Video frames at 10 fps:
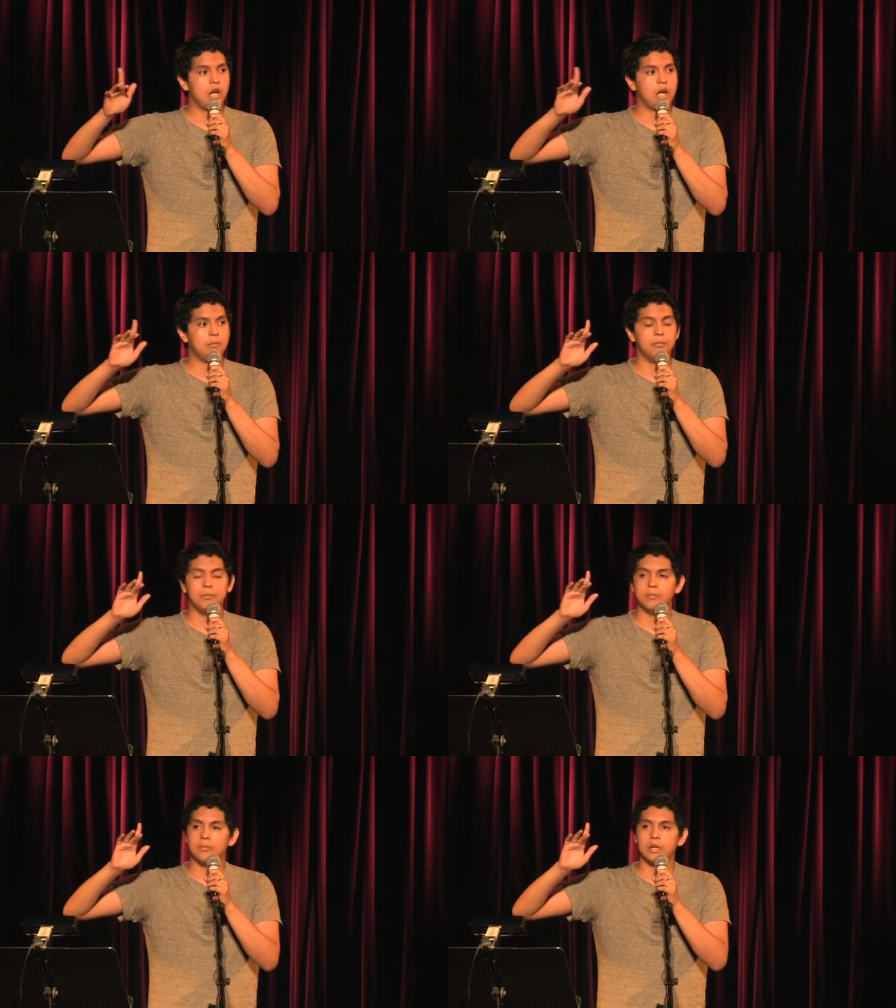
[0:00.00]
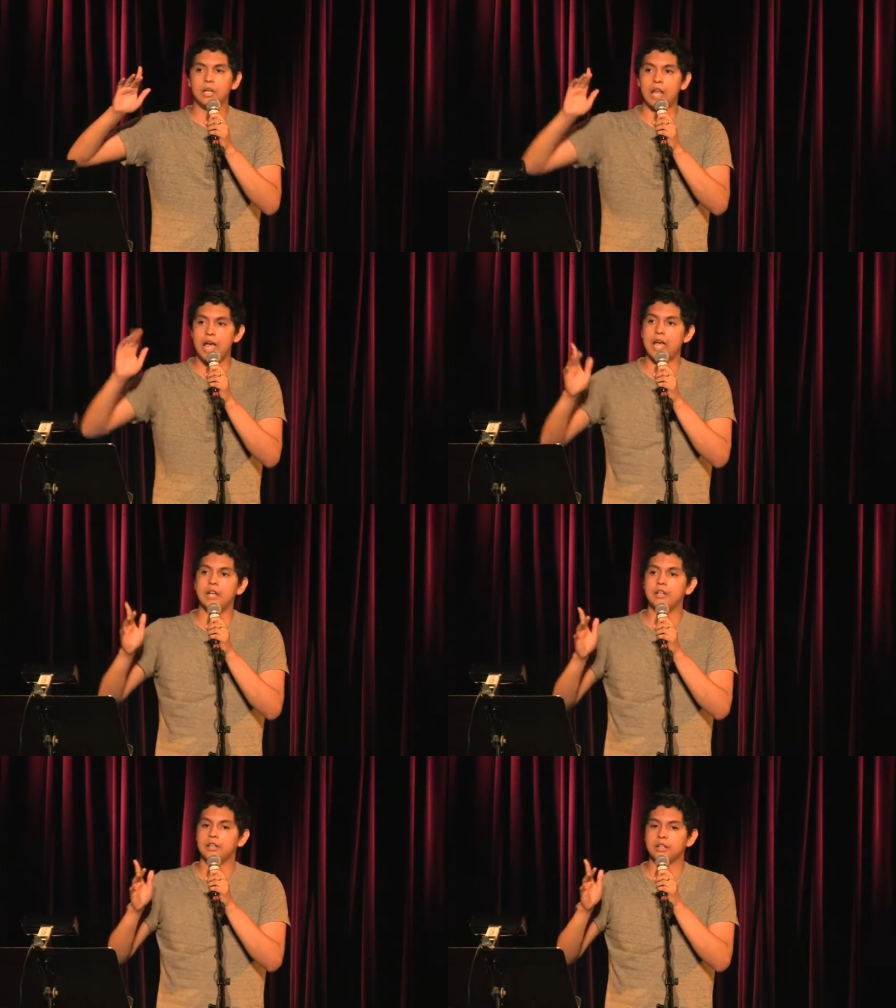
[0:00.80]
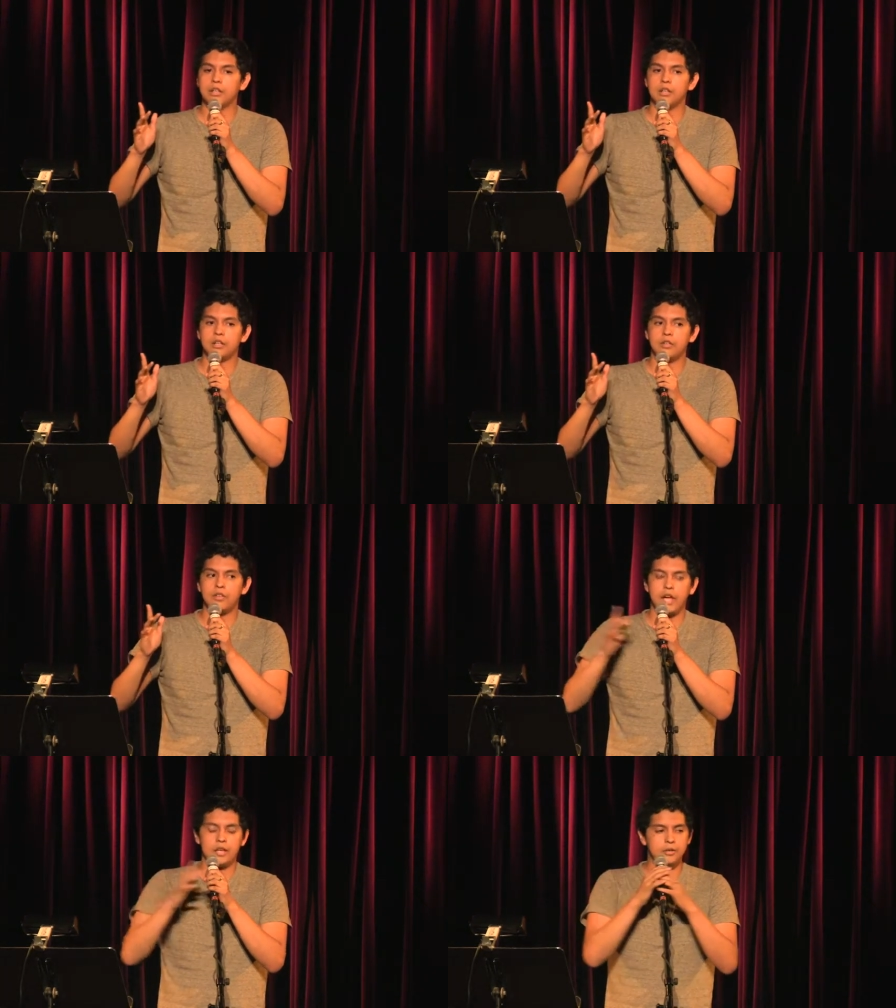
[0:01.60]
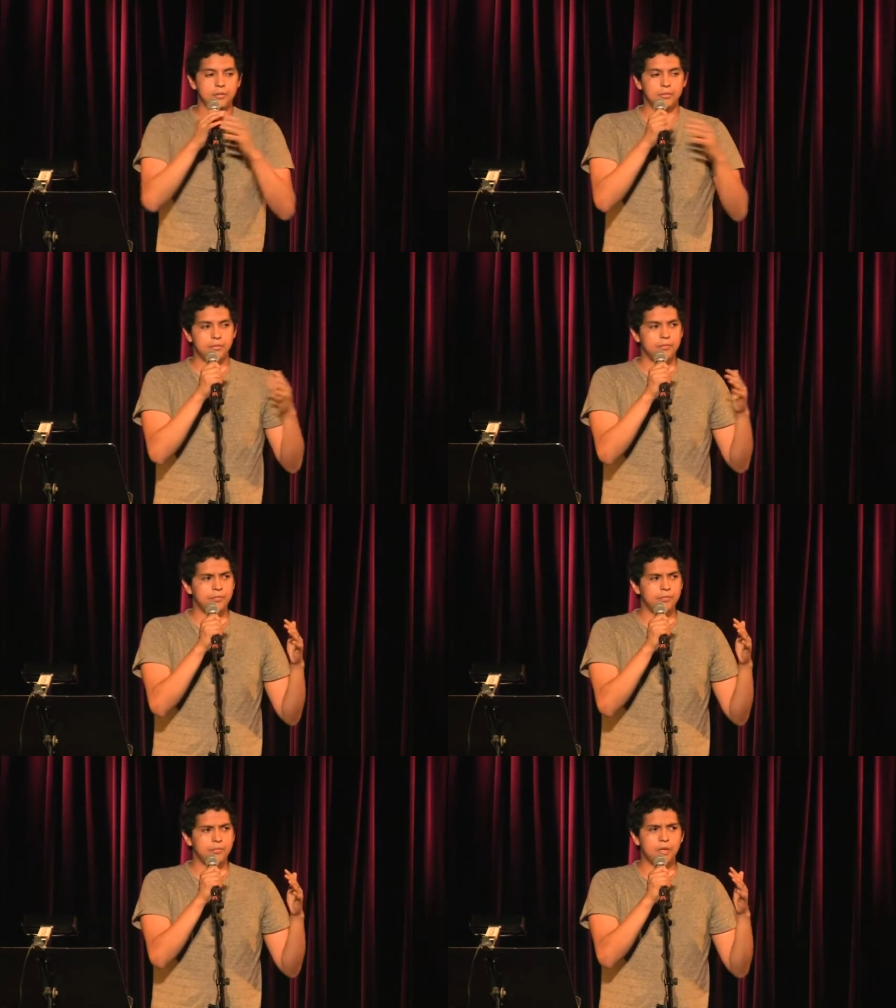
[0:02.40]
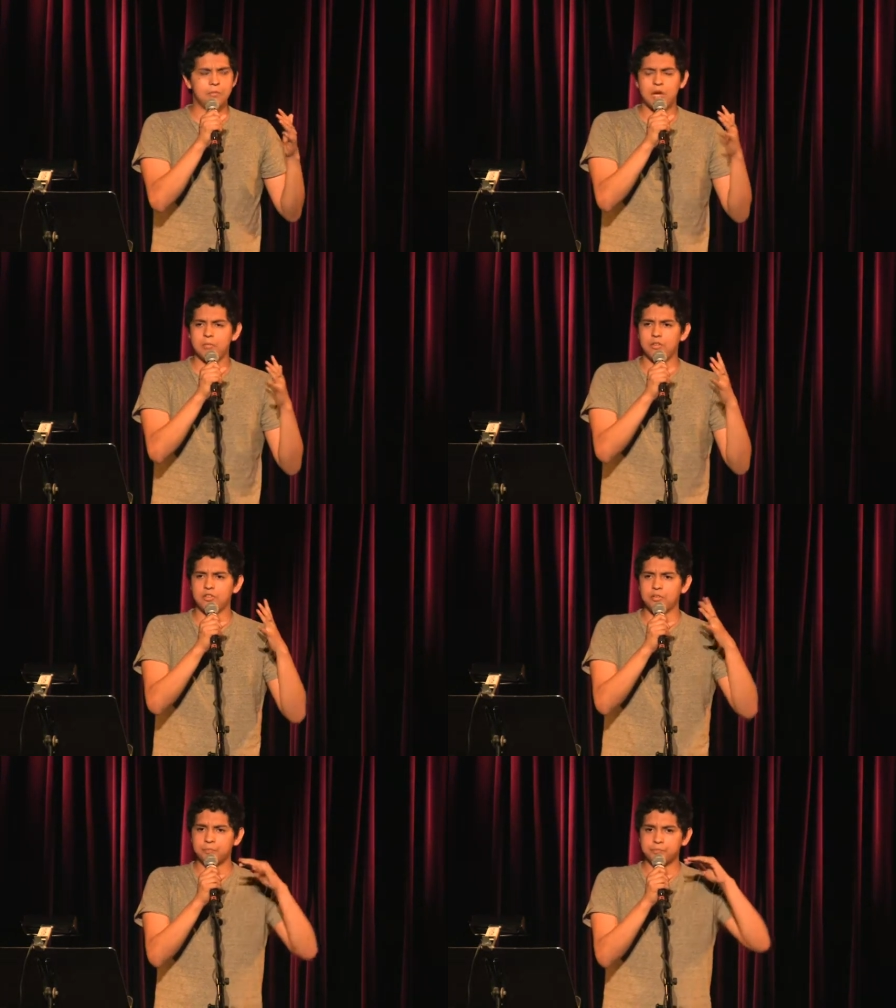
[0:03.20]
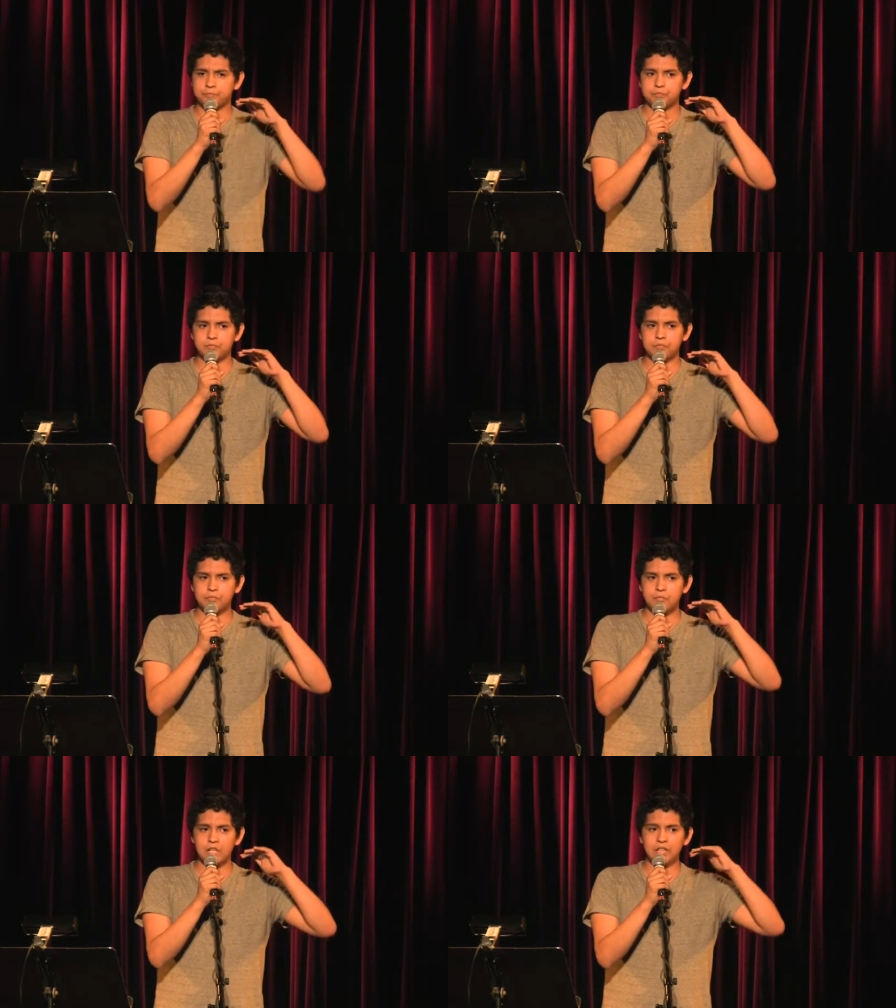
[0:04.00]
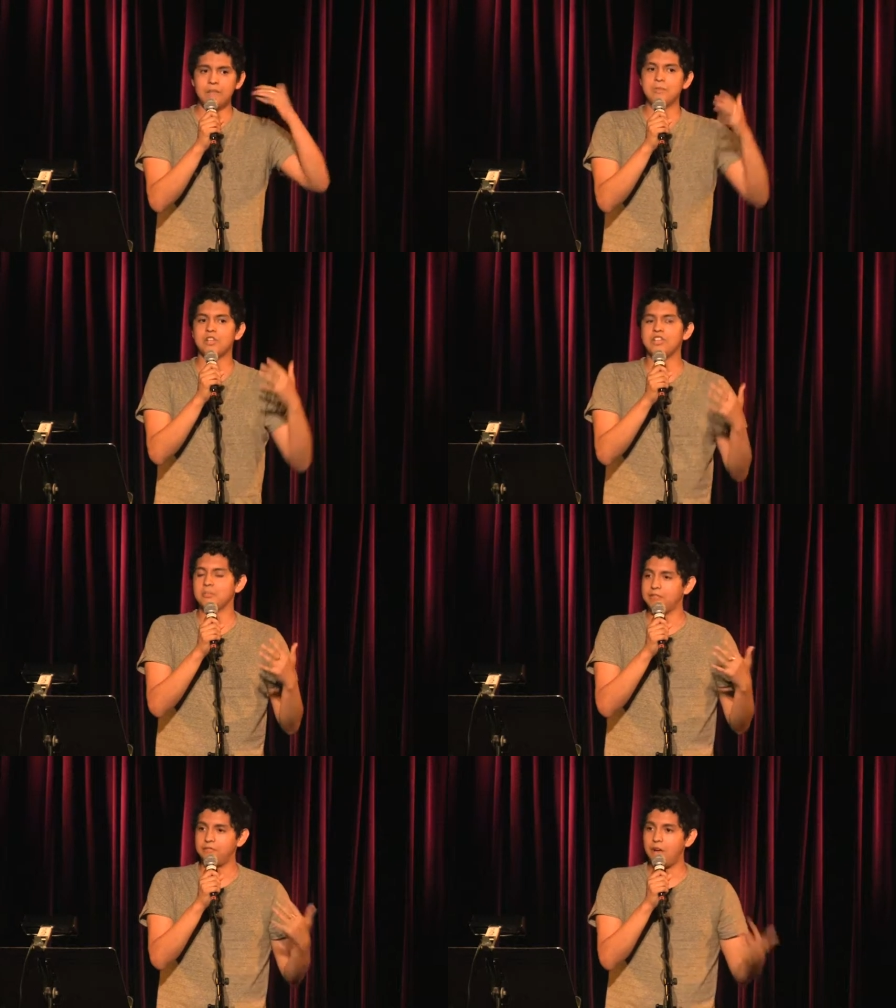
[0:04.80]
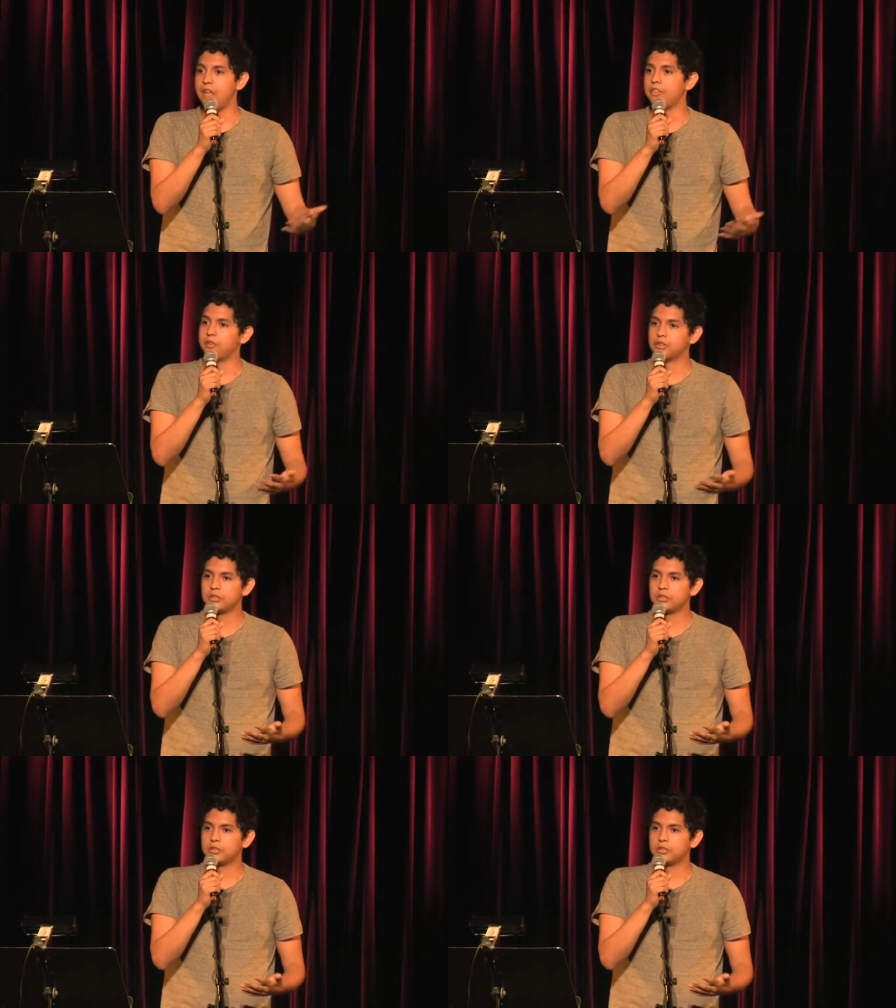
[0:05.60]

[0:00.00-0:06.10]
I'm glad that my mom has let me see my father